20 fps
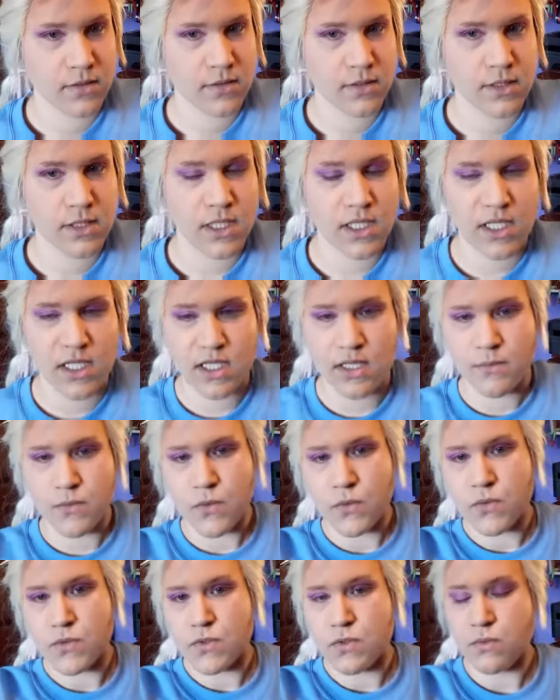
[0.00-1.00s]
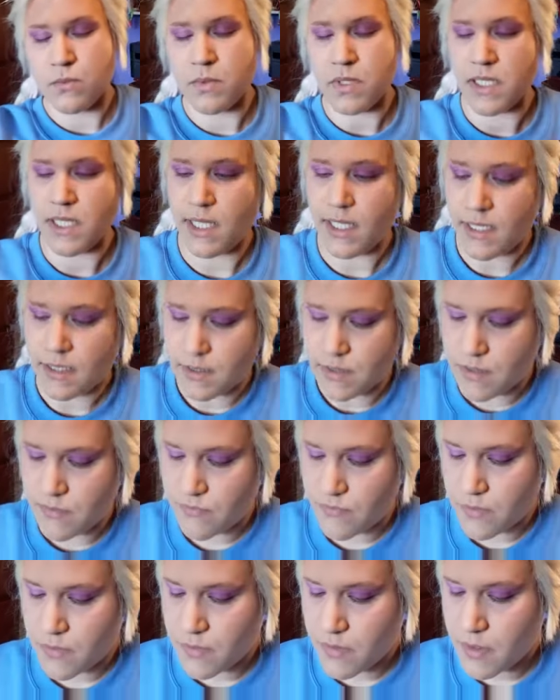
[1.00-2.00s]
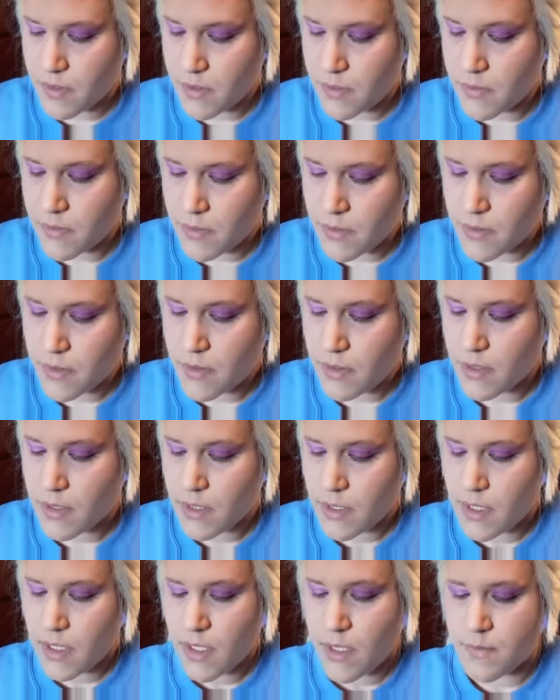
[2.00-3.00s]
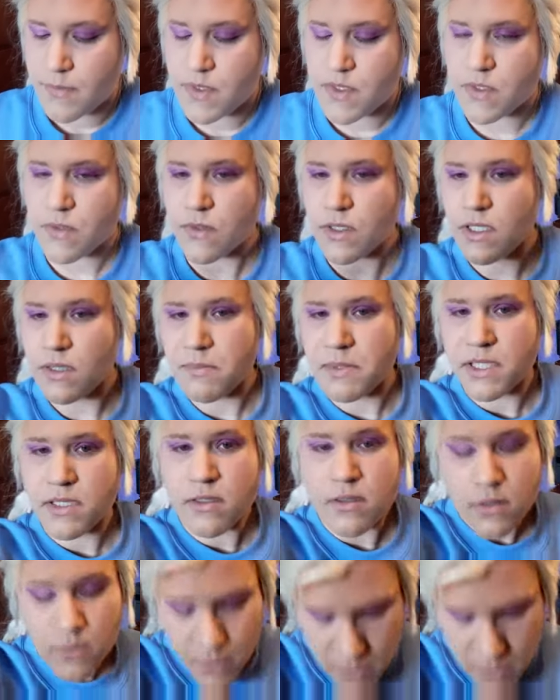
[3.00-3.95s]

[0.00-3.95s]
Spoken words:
I'm going to apply a different color. I'm still keeping a little